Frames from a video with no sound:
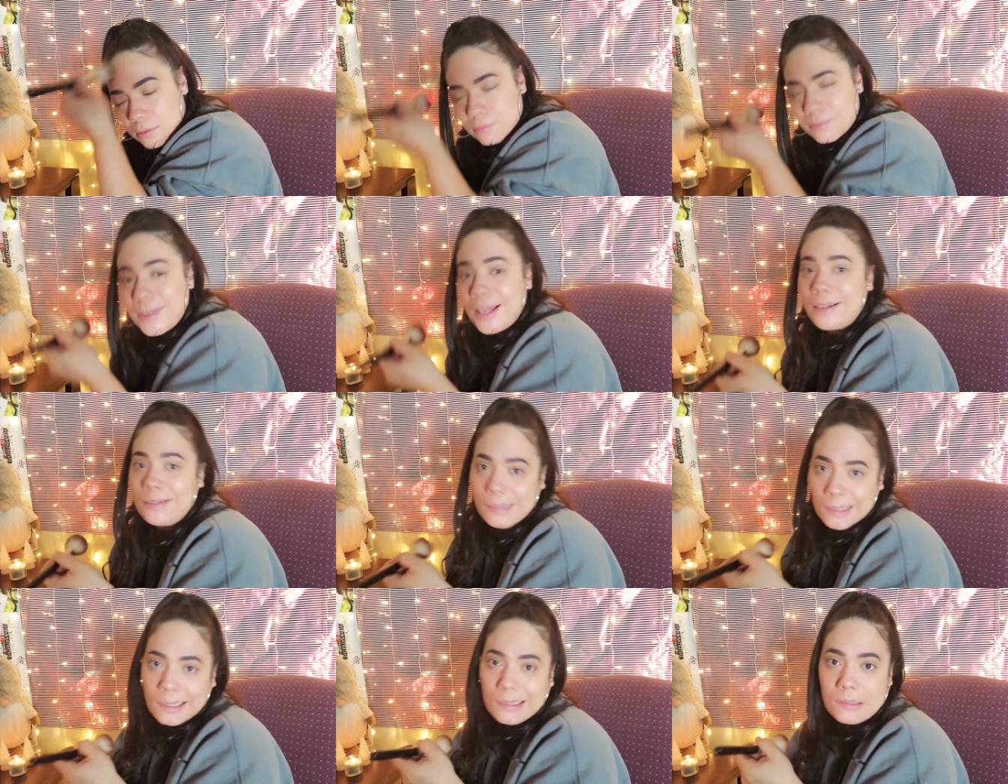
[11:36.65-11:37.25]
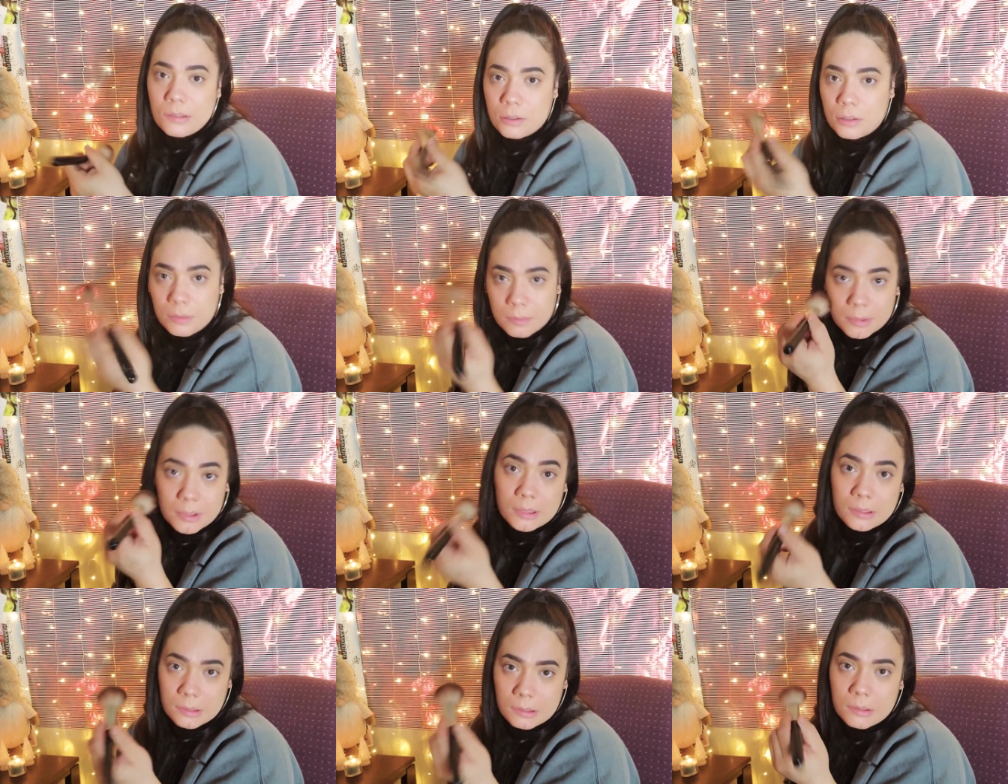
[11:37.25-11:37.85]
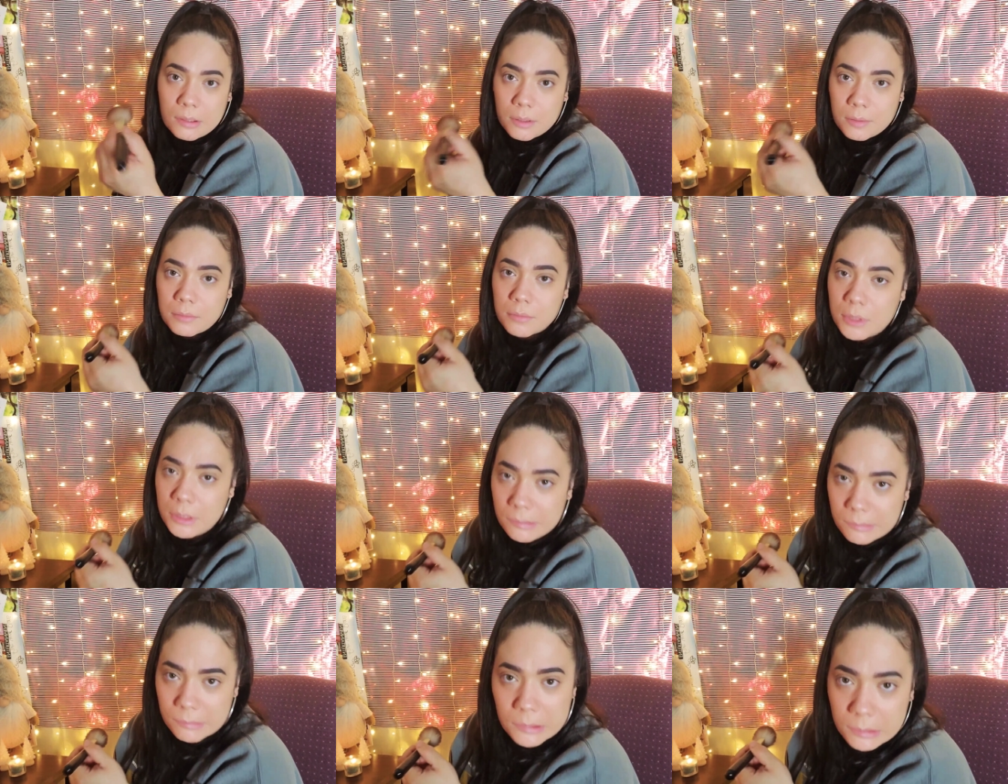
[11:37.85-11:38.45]
Not natural, but
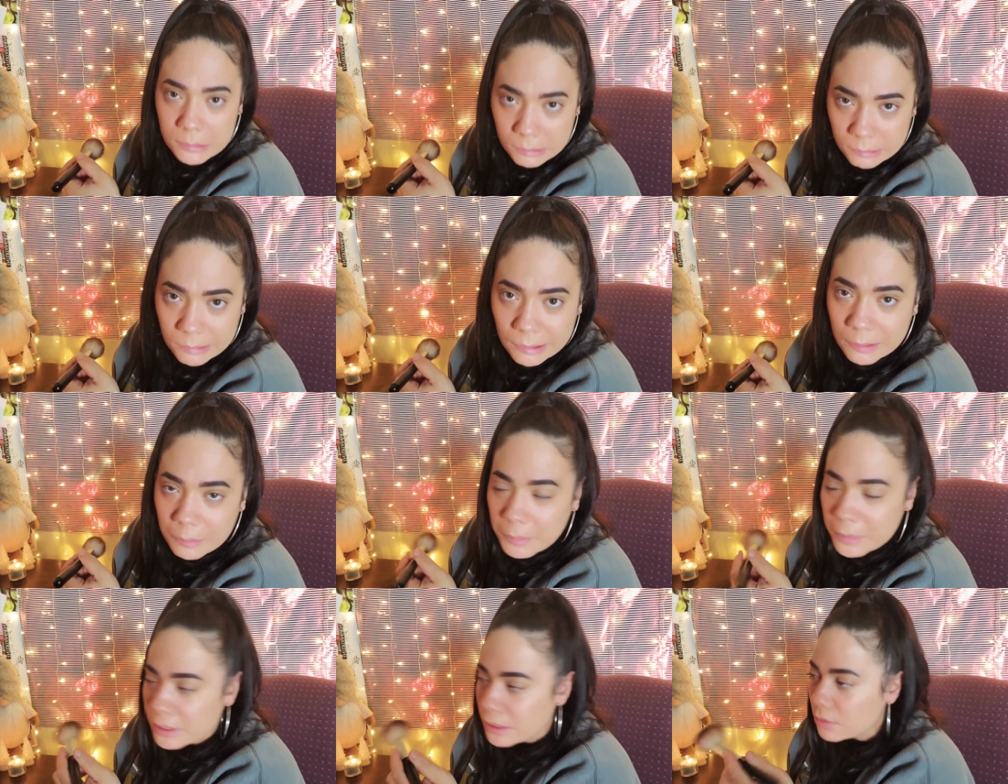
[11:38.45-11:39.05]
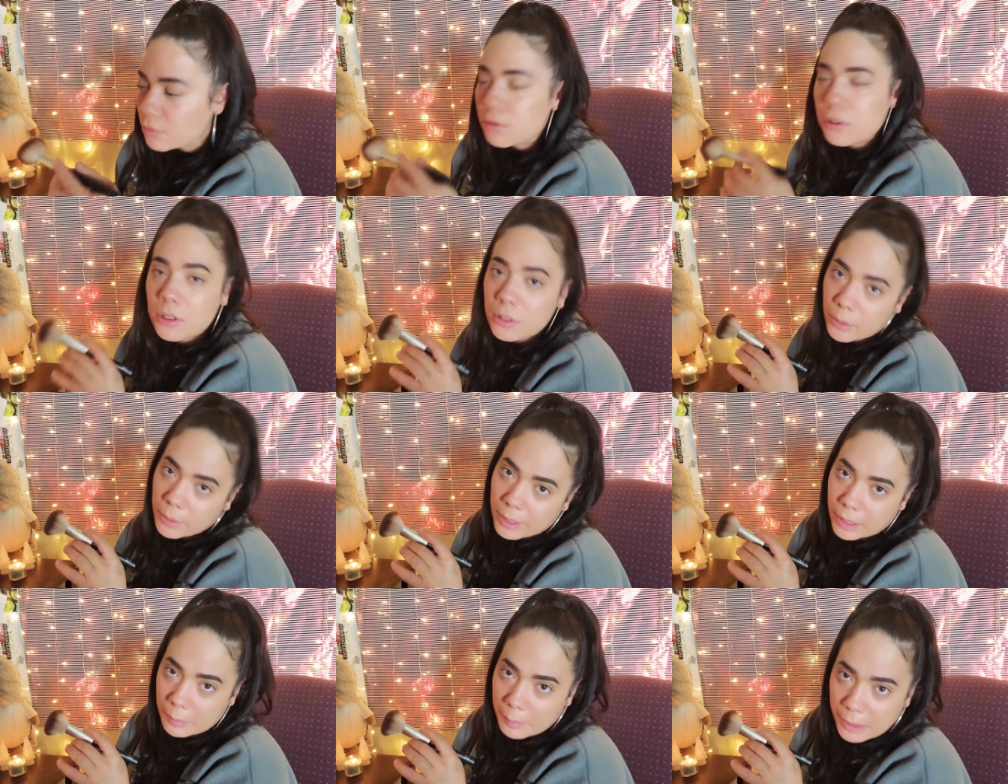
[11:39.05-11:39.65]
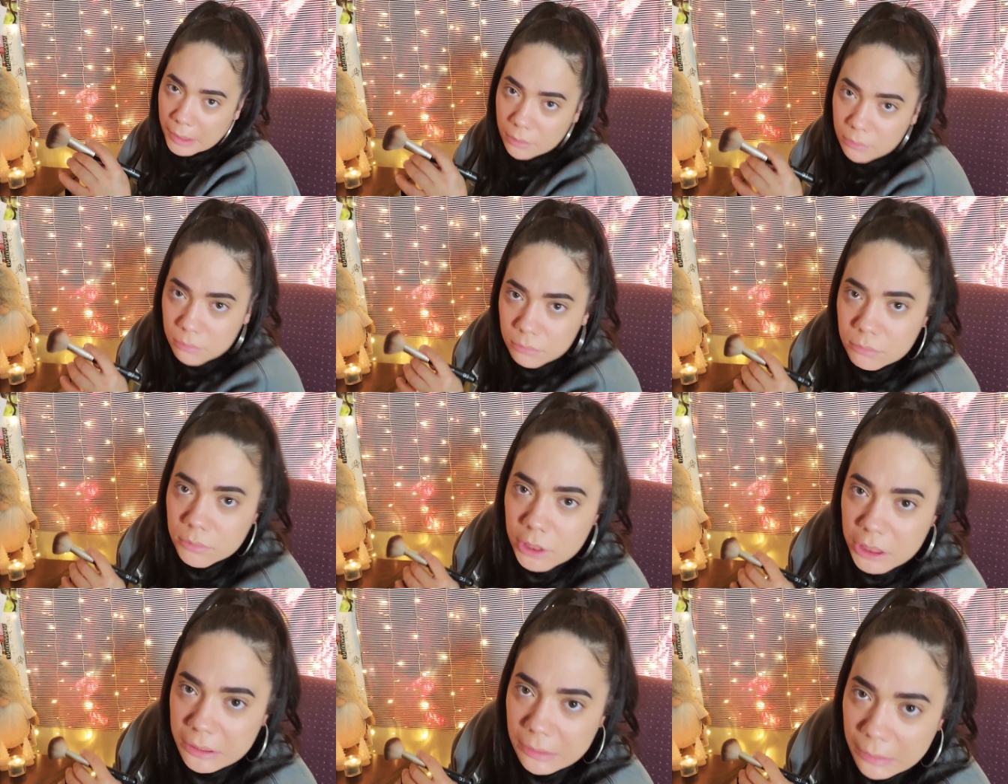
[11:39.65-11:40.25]
you know what I'm missing. You know what I mean.
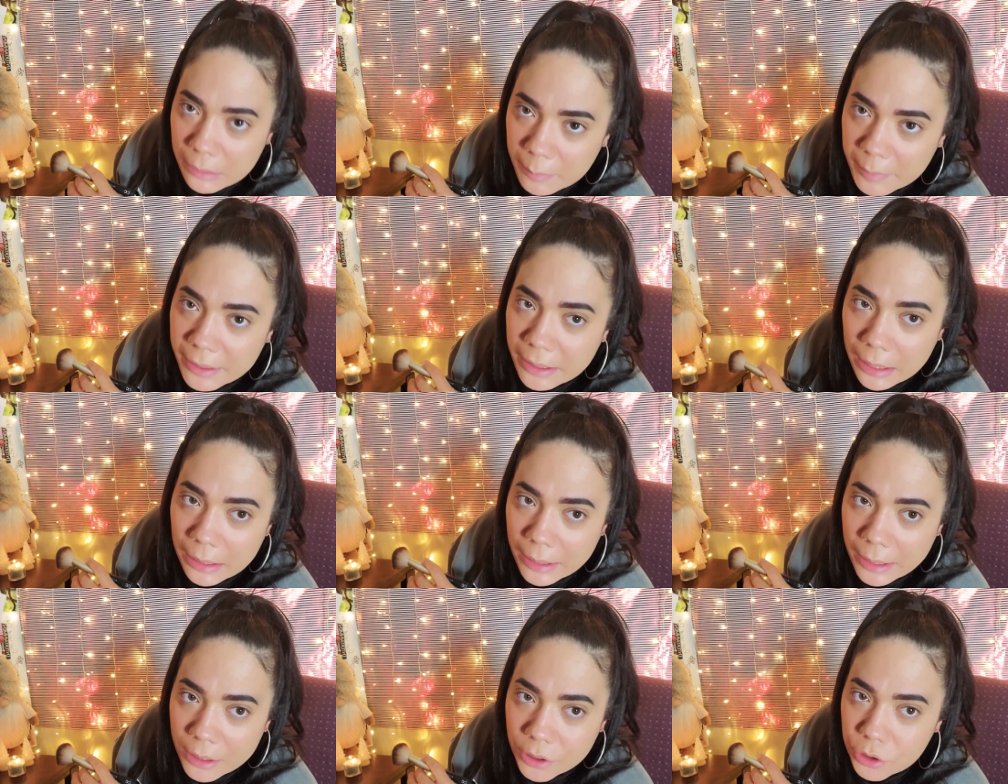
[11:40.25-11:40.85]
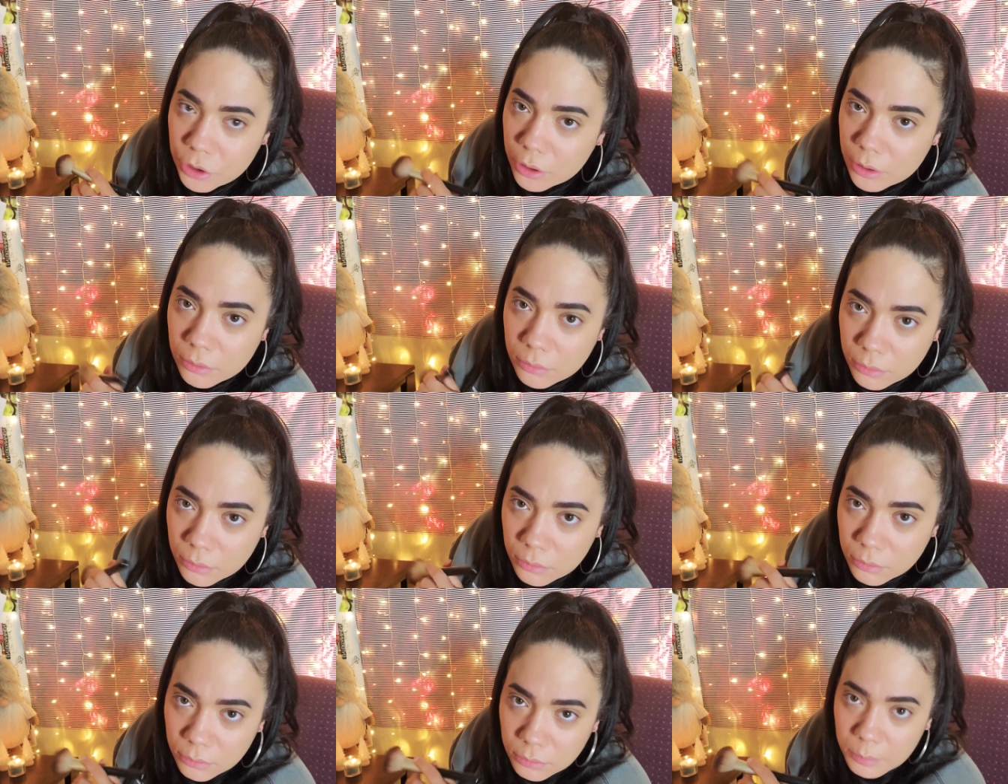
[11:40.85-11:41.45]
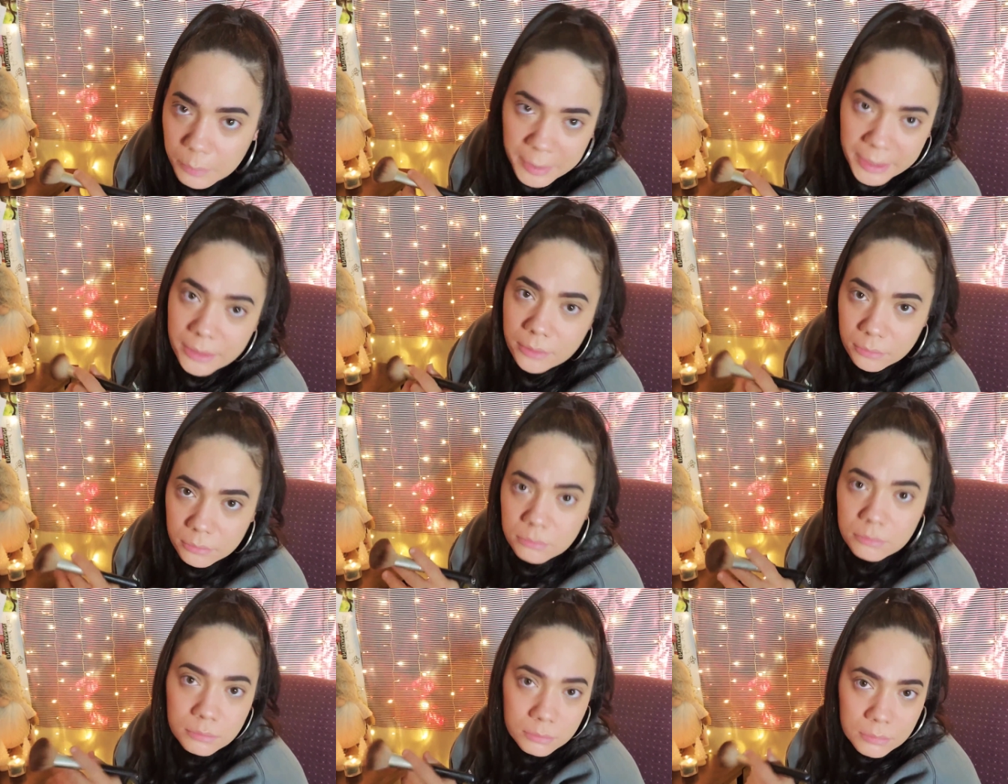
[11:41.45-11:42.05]
You know what I mean. Not natural,
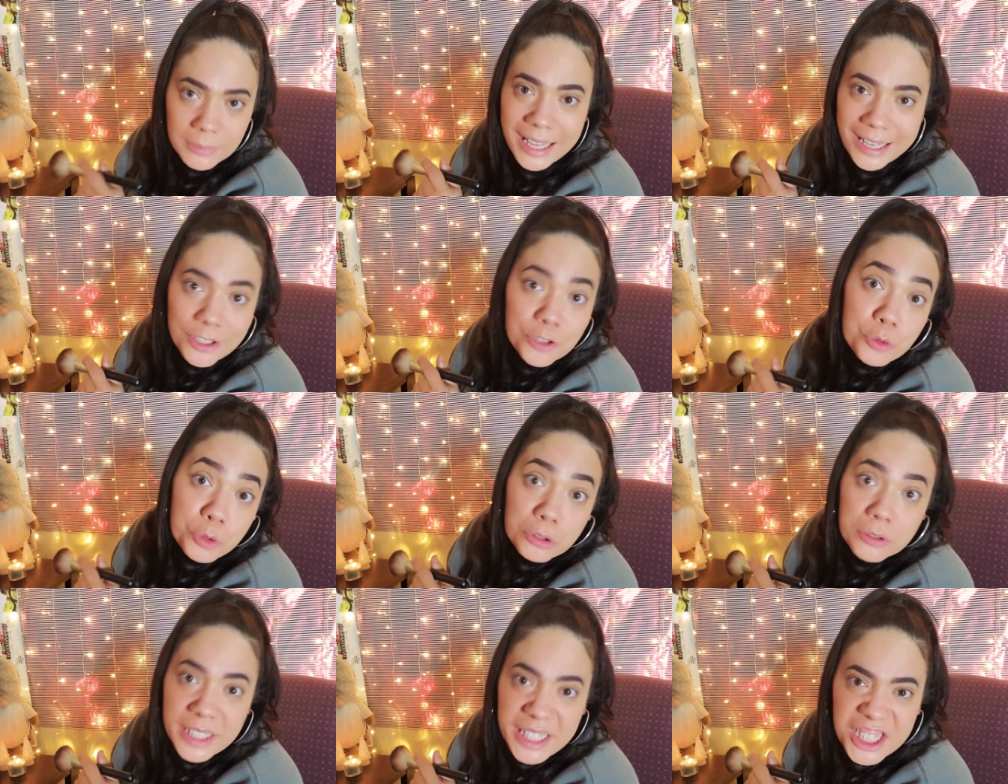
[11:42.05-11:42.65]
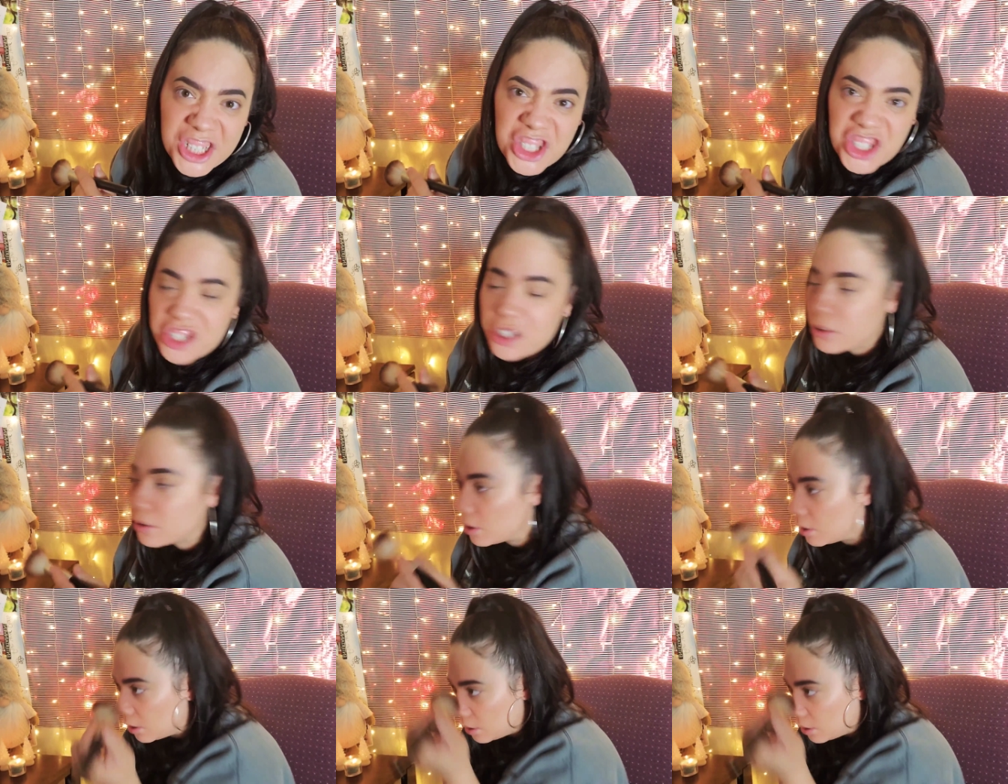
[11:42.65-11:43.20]
but natural-ish.